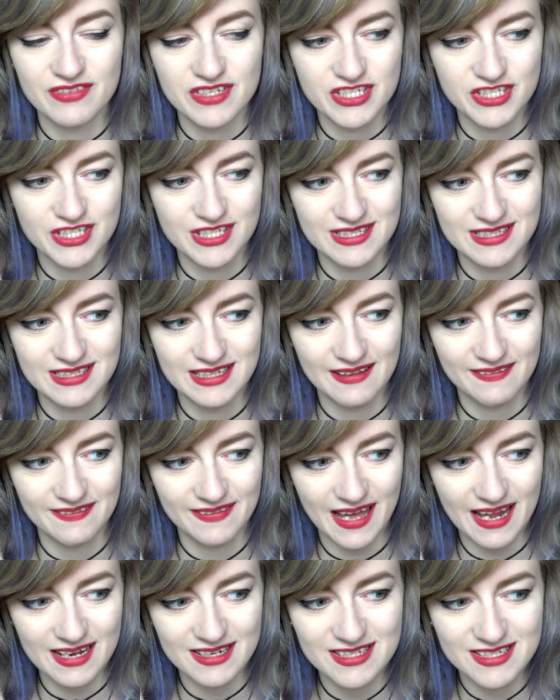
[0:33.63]
it's just that
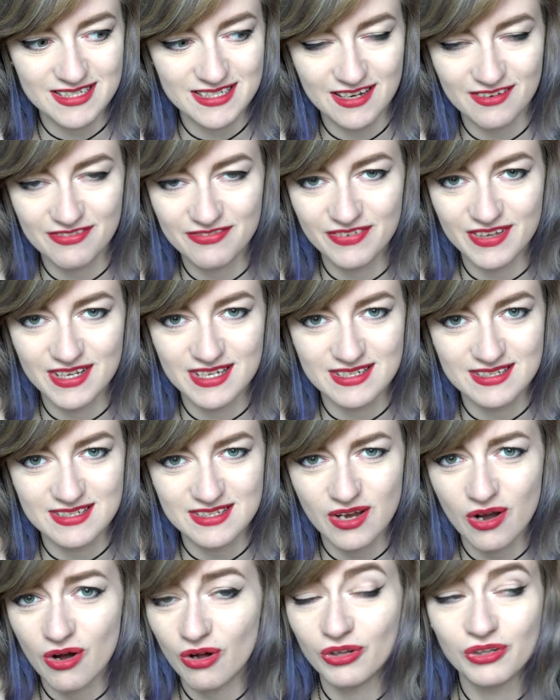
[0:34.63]
that stuff is
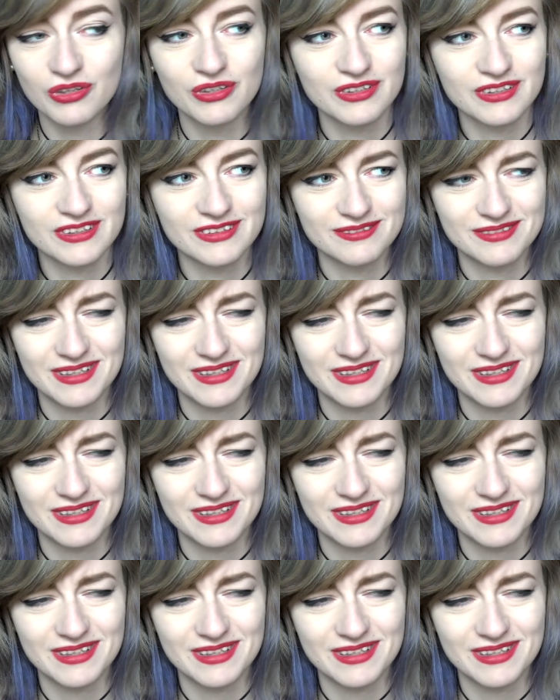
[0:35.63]
all